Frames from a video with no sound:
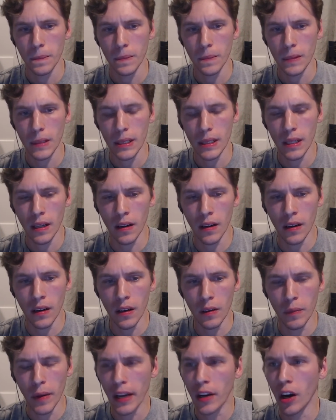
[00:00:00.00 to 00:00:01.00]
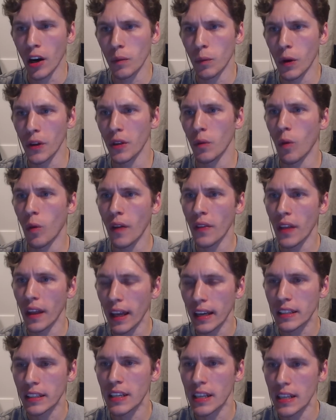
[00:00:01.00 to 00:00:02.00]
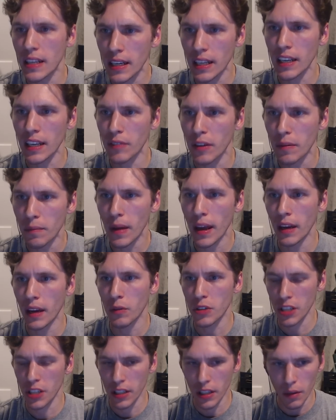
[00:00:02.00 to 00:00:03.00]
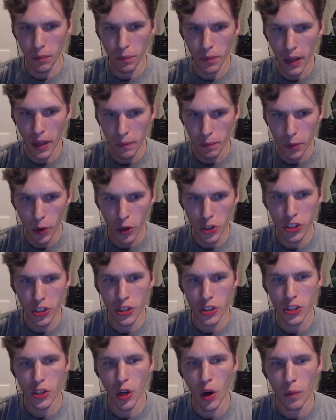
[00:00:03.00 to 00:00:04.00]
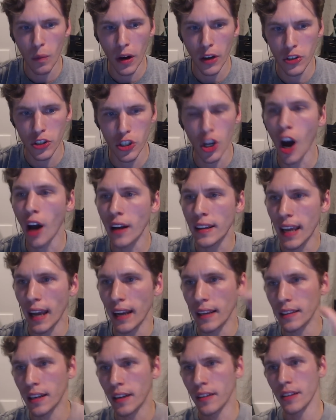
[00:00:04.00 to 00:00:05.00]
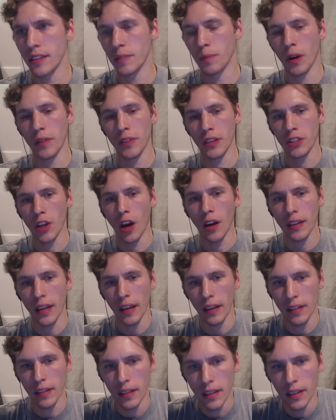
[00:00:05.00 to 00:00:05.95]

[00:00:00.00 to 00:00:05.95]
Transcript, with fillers: Oh my god, what the one that like didn't even it was like they they pushed it so much. Dawngate. There it is. Perfect. Dawngate.